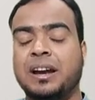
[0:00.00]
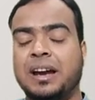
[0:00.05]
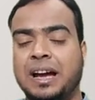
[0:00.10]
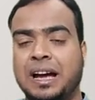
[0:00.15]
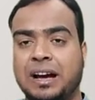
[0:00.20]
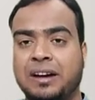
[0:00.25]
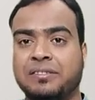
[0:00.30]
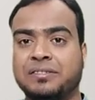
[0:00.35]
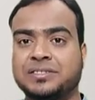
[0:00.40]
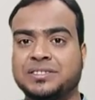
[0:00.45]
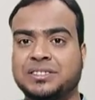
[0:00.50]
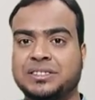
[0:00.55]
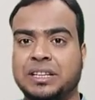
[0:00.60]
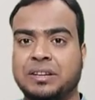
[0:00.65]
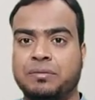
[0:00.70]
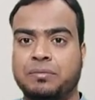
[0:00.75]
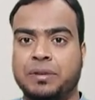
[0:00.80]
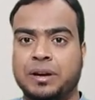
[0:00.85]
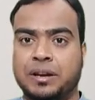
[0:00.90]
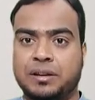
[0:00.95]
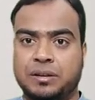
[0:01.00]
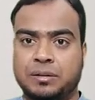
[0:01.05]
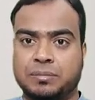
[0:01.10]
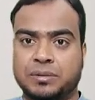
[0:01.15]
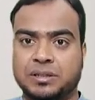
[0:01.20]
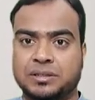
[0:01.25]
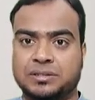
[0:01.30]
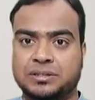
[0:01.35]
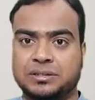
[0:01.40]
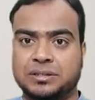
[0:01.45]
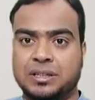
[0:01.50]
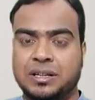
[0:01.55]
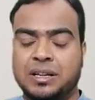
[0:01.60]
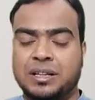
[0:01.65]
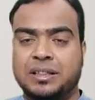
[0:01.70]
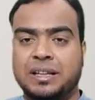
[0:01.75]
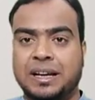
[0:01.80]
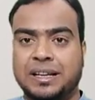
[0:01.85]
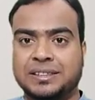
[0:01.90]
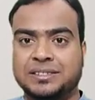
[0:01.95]
have same variables,
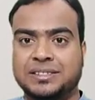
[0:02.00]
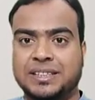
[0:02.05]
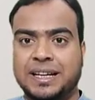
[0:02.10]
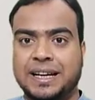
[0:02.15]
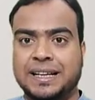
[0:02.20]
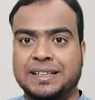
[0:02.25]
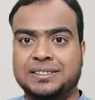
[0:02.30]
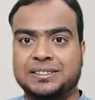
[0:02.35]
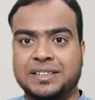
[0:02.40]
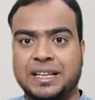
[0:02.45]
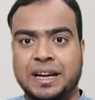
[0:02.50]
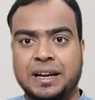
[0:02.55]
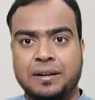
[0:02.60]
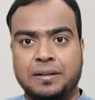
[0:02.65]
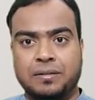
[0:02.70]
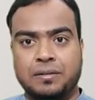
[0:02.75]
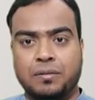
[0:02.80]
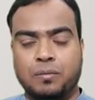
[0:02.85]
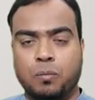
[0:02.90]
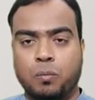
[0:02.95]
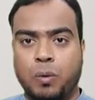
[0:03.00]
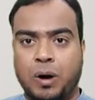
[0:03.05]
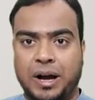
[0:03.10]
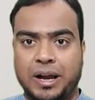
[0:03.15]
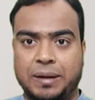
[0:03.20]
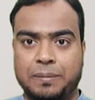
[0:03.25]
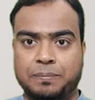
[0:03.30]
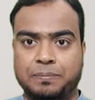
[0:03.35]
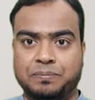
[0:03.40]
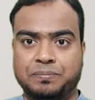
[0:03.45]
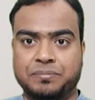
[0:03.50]
that is x and y.